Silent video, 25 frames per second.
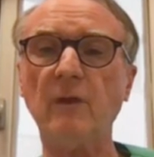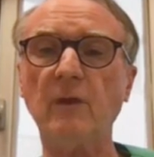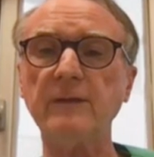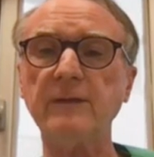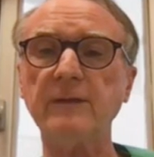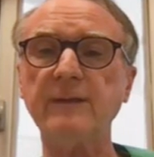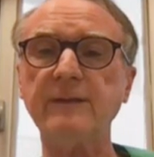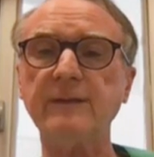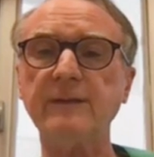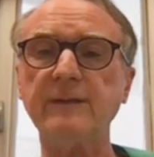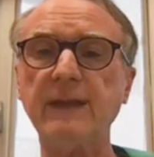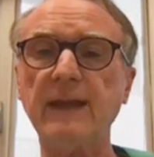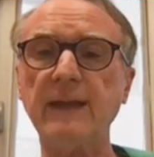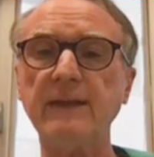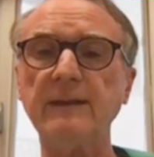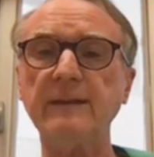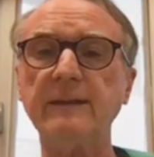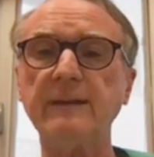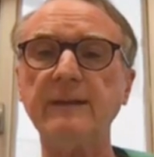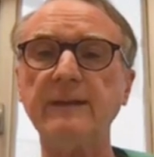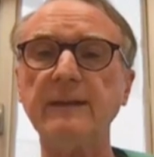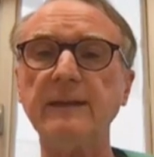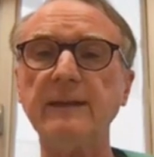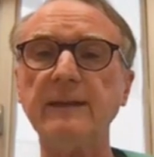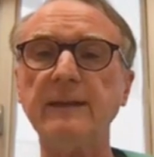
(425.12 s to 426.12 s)
avoid
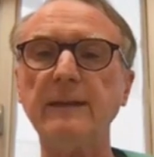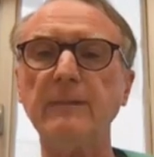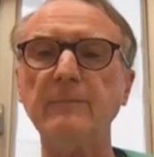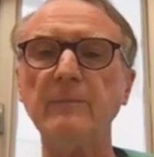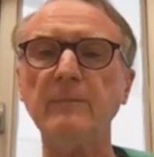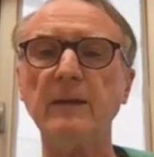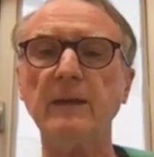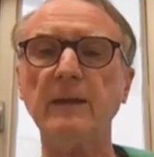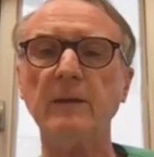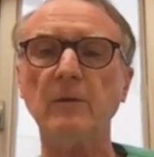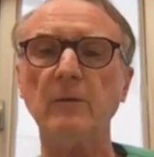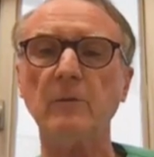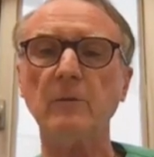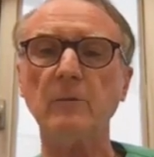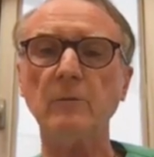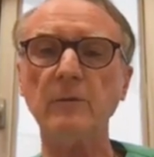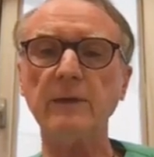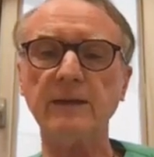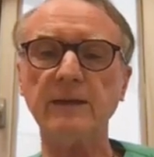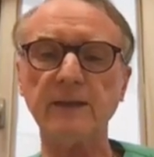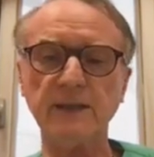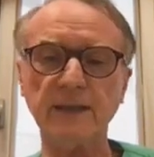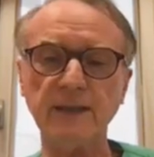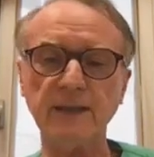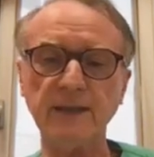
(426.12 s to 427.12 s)
stenting.
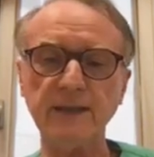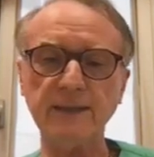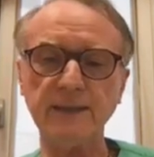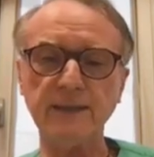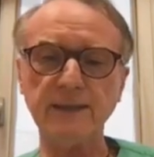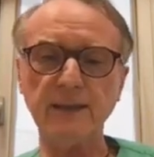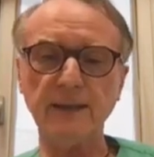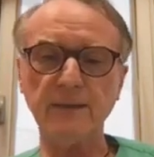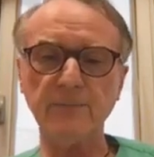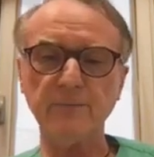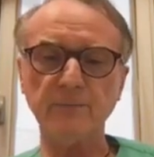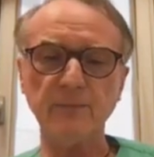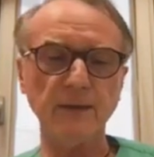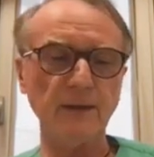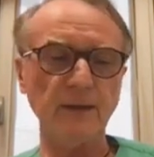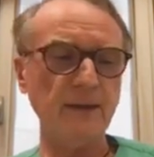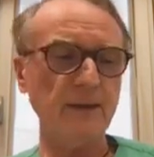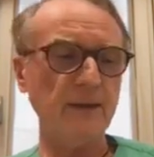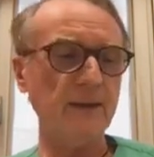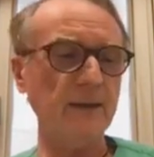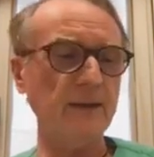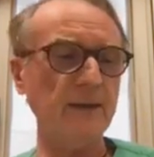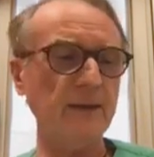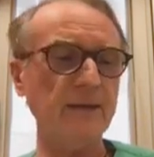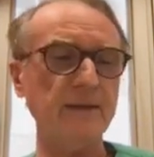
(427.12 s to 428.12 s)
We treat
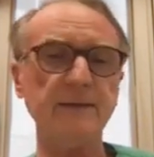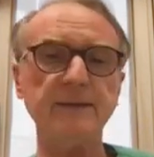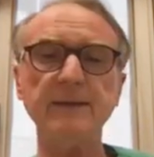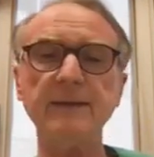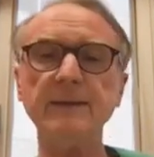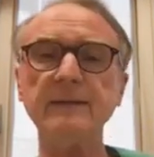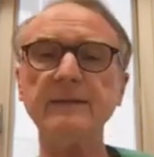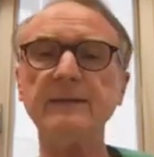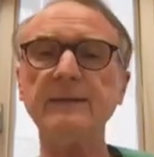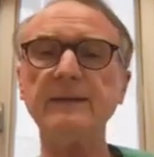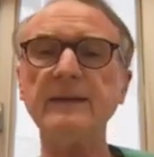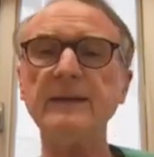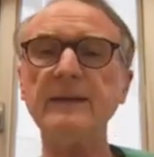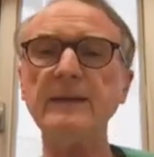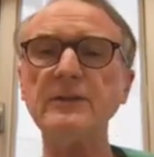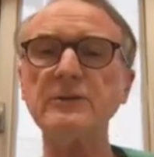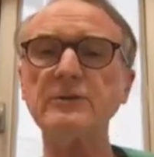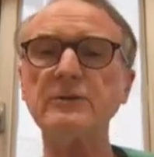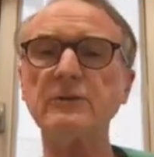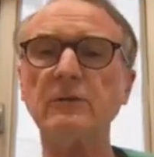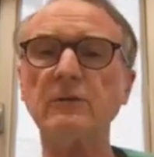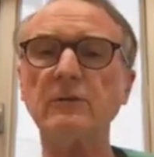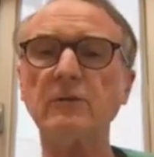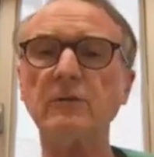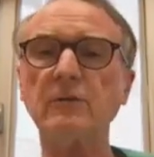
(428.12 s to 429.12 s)
these
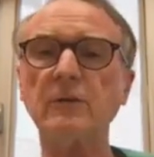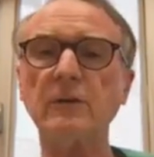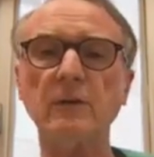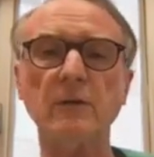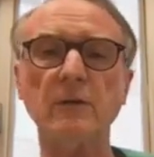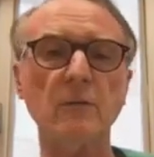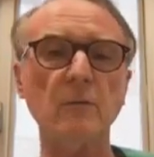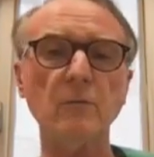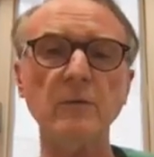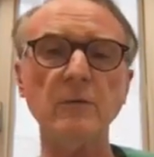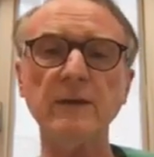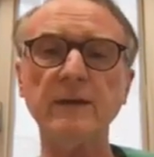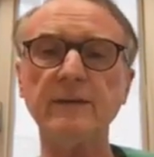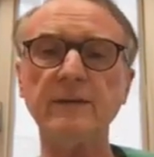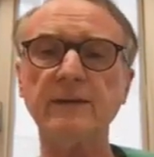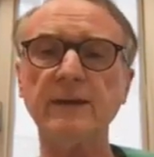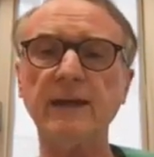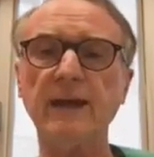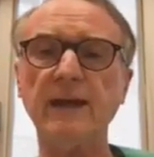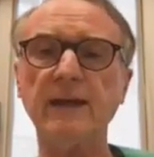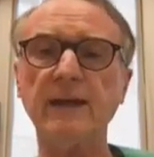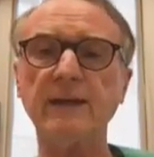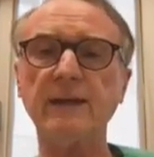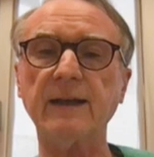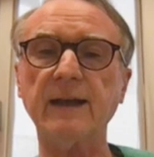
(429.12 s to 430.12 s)
lesions with
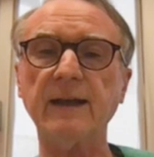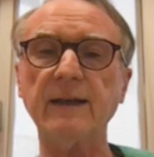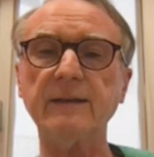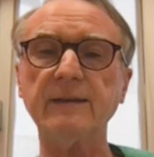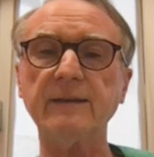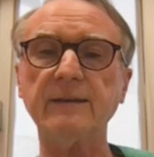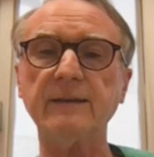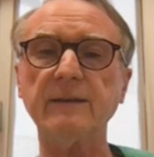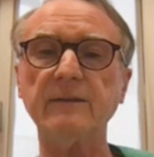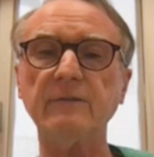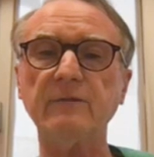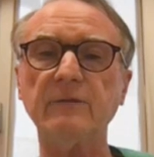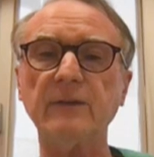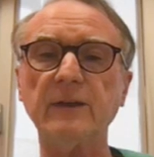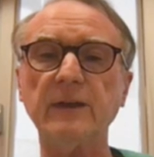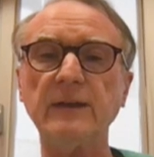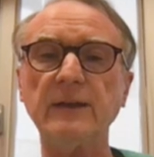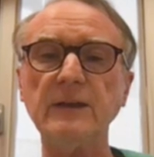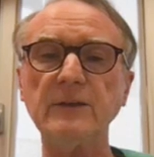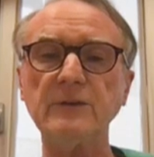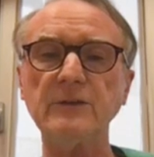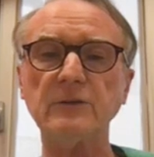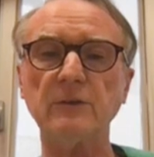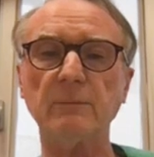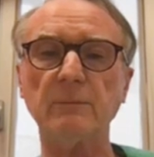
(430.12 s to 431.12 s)
aggressive
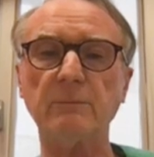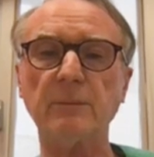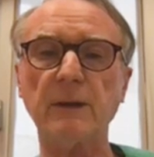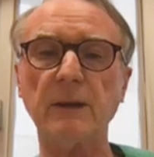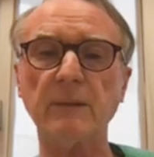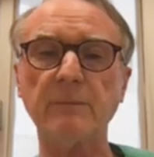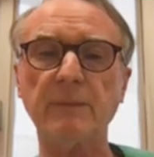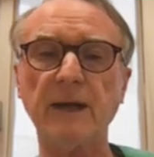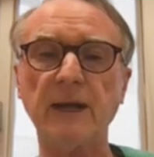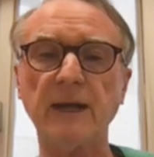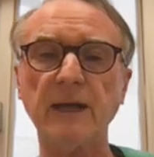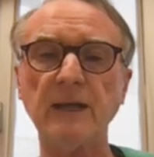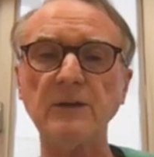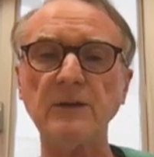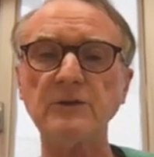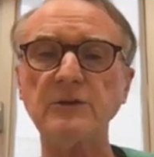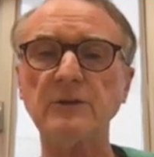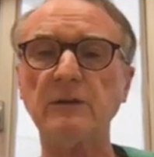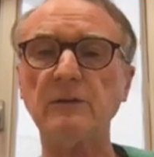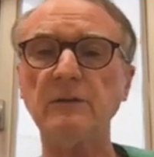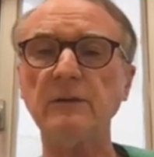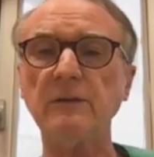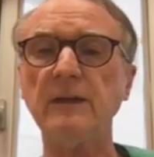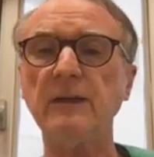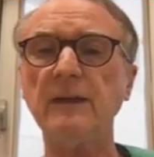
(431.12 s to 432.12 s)
lesion
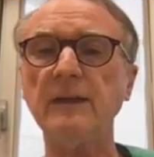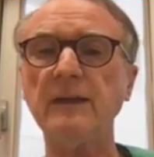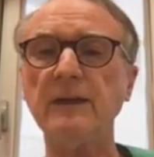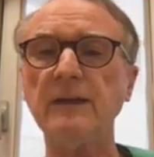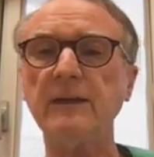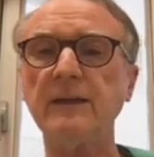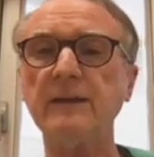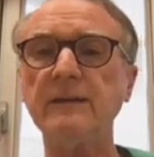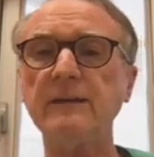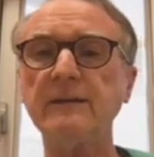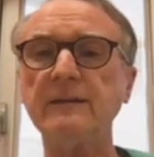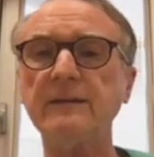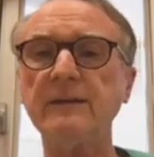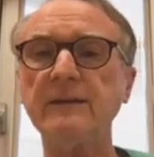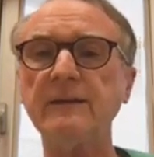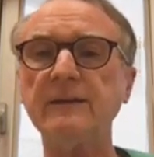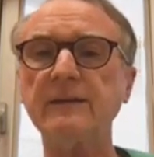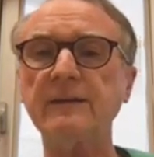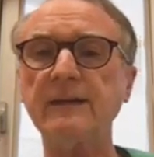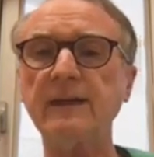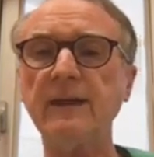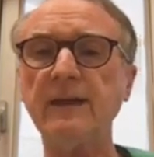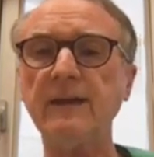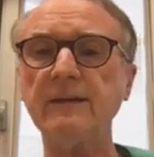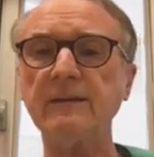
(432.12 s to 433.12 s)
preparation, in this
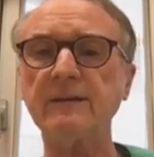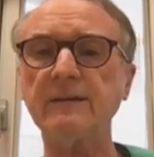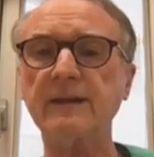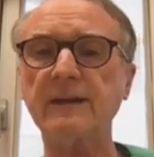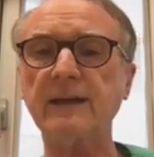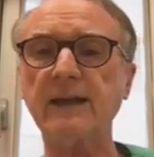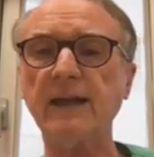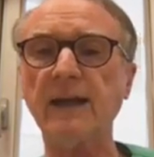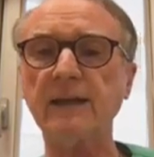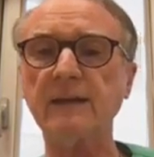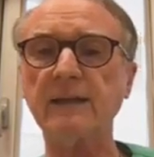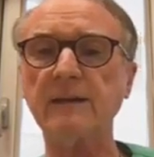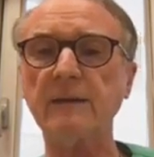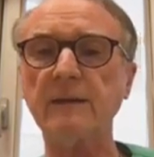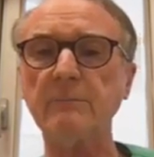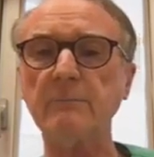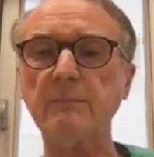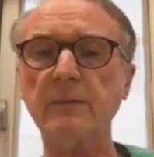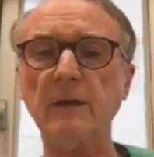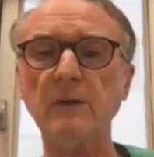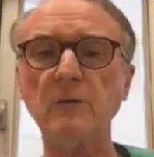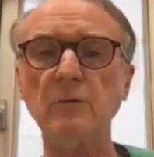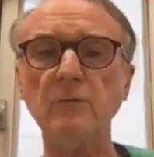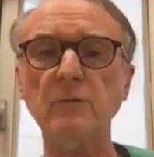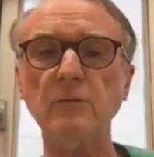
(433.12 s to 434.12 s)
case cutting
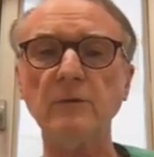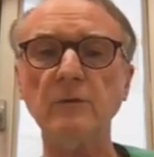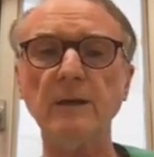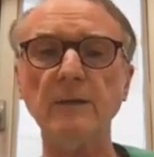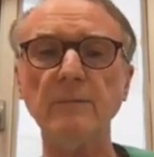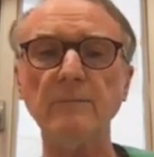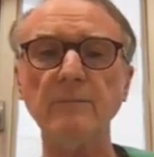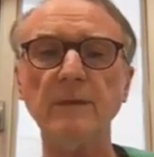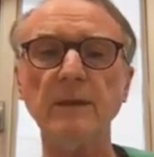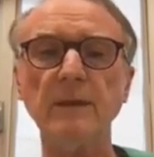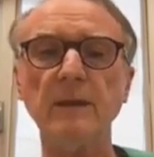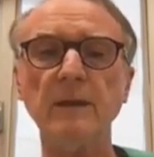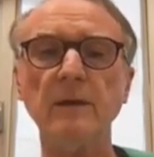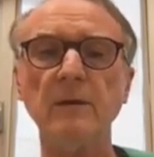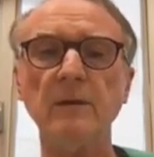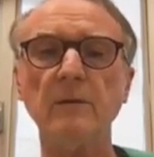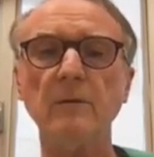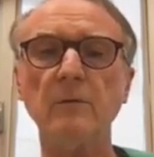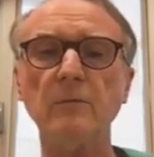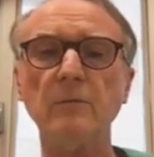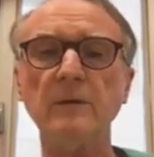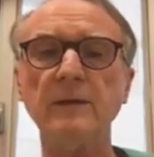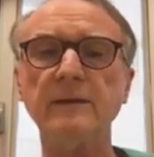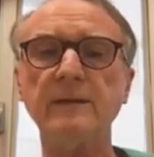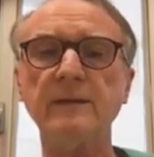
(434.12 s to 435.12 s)
balloon,
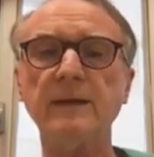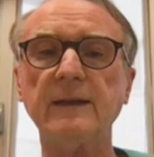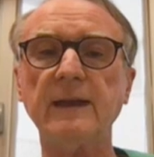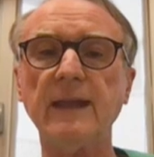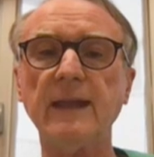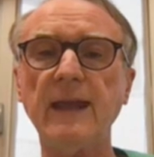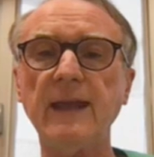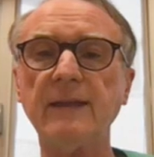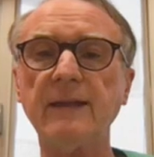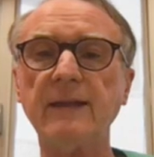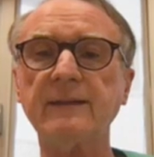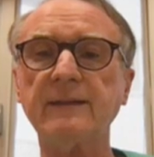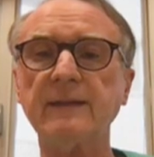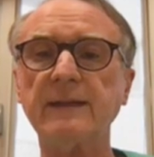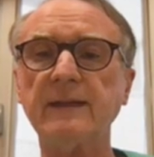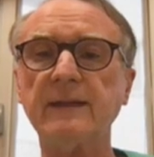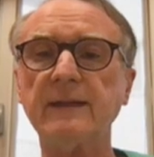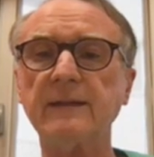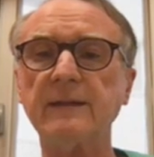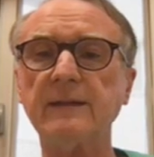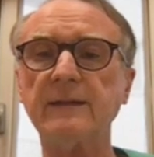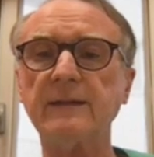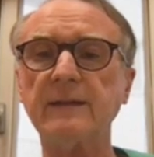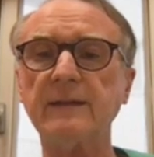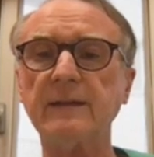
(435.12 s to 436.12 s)
with an
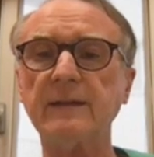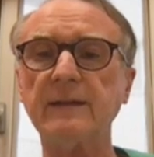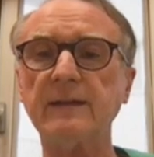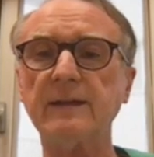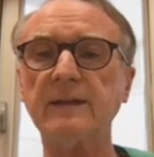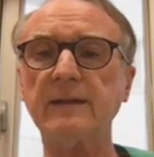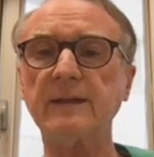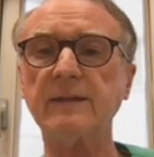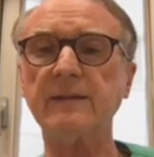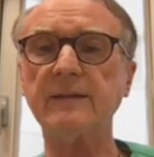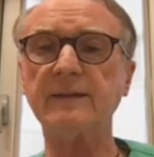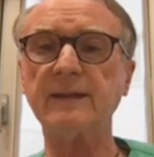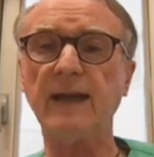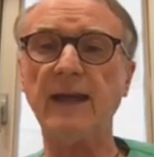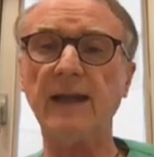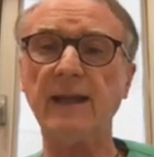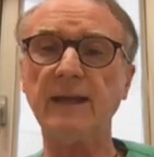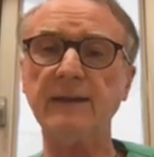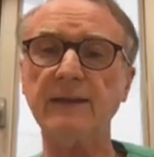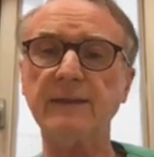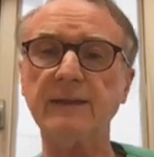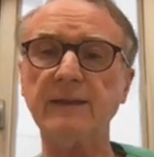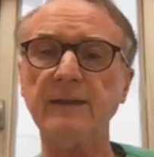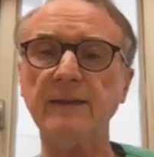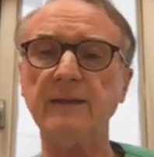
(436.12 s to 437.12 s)
excellent
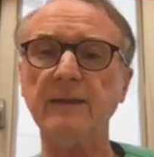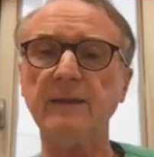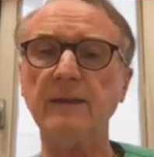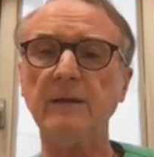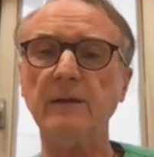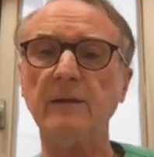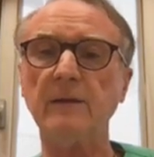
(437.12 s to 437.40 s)
result.